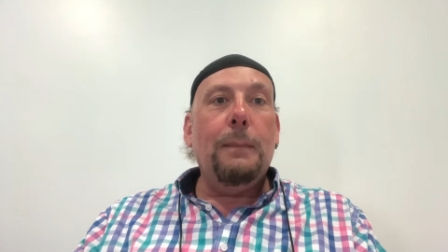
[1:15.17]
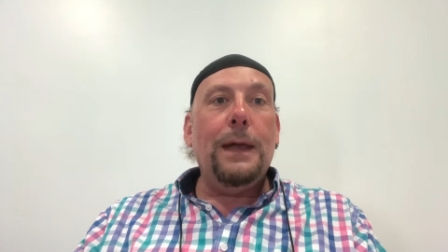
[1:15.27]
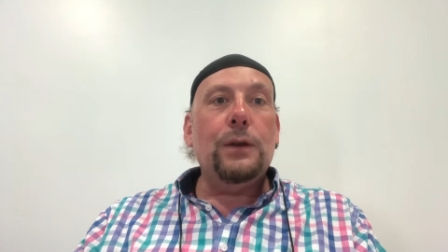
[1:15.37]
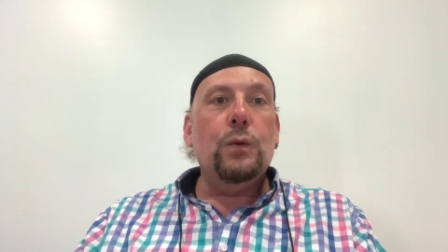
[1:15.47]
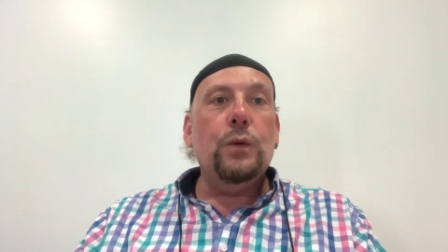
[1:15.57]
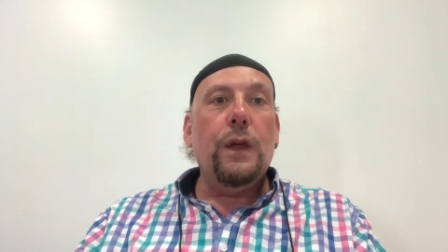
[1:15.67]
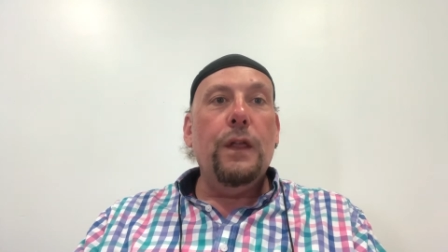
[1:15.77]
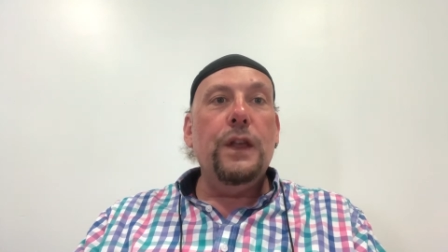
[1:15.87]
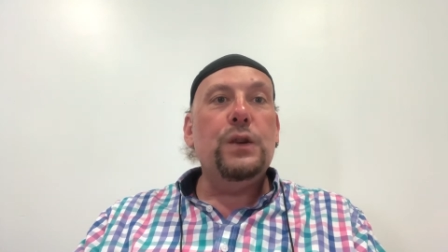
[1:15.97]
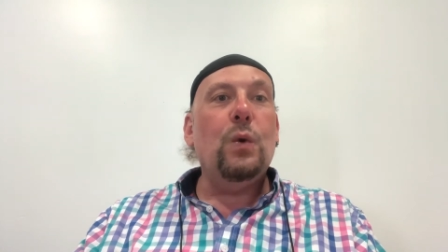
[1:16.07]
band called
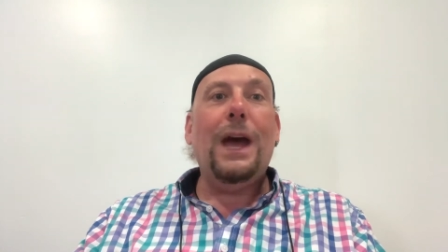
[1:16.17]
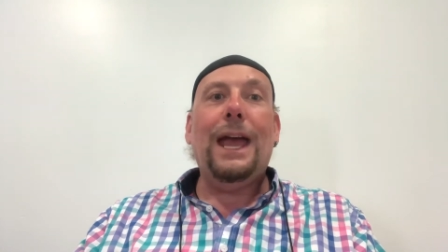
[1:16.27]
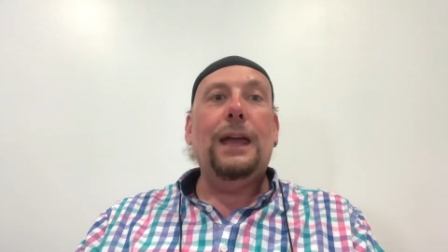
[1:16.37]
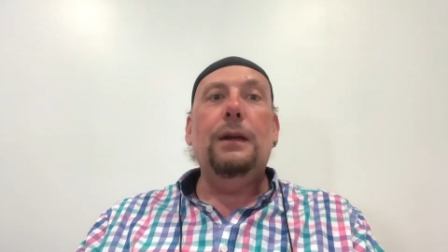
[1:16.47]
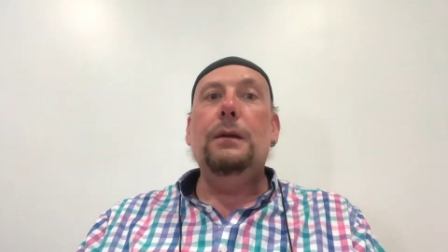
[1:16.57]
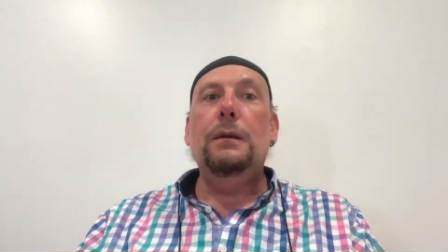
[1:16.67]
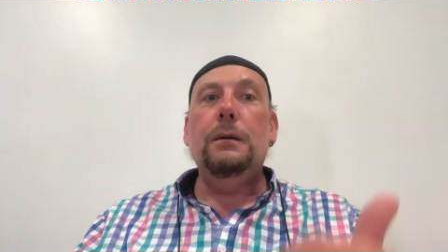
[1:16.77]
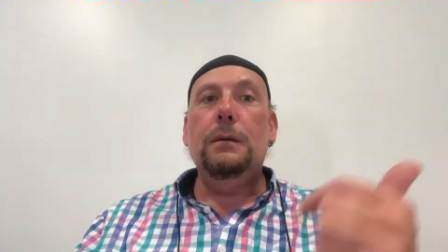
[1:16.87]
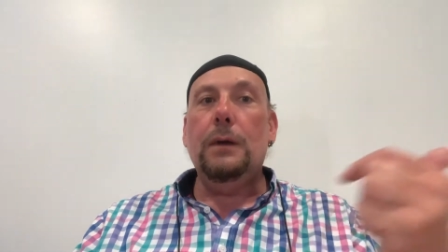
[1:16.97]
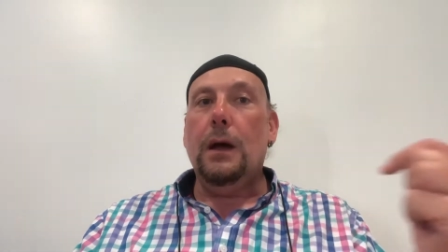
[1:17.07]
The Twang,
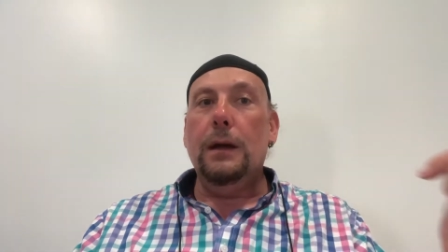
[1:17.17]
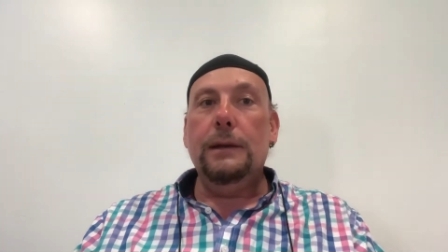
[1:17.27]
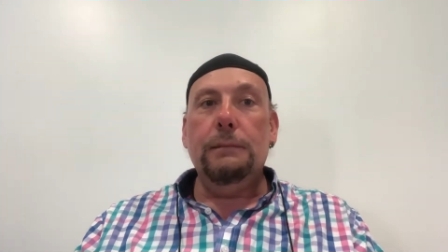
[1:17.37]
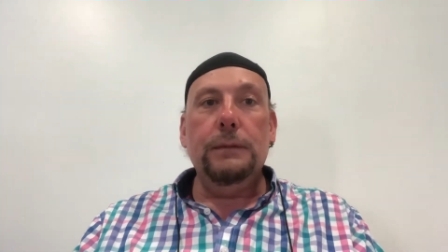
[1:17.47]
who I,